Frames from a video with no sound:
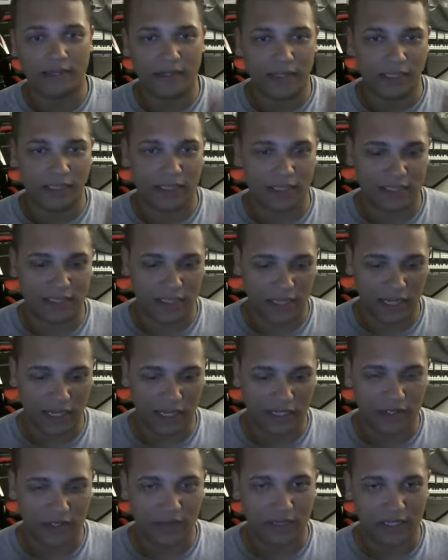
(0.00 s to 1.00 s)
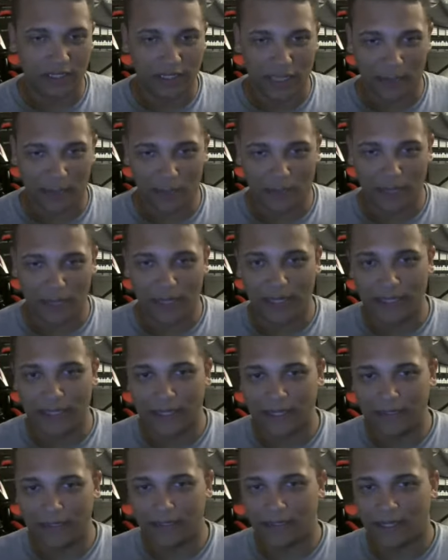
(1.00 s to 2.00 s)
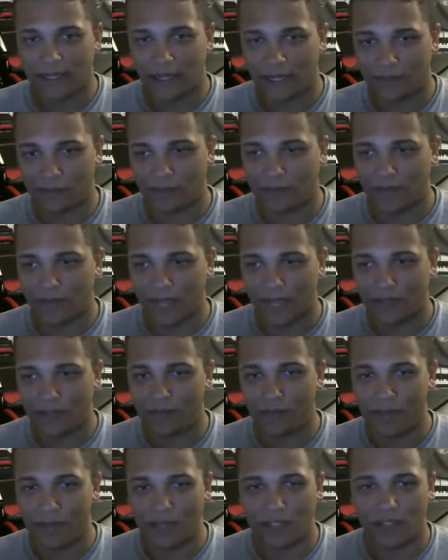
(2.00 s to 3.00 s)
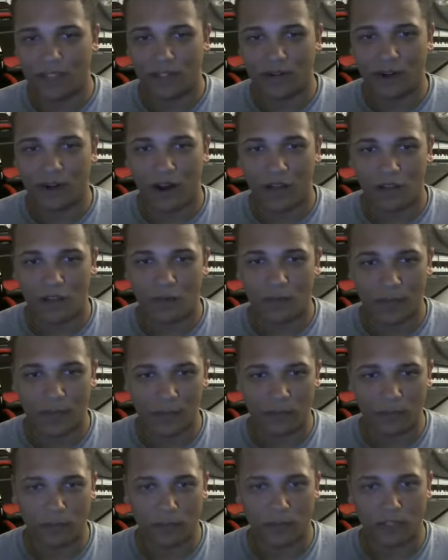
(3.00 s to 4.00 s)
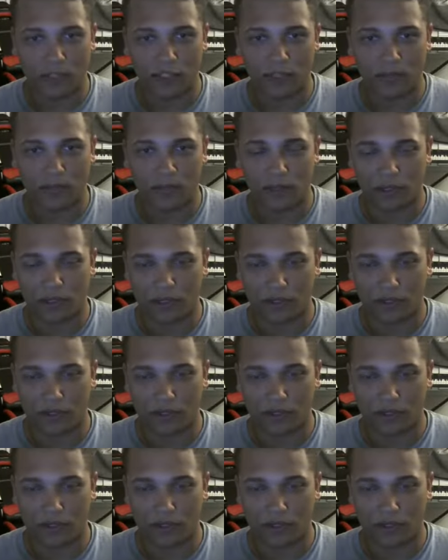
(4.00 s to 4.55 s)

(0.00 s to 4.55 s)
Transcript: Yes, uh, do not skimp on editing, um, and make sure other people read your book.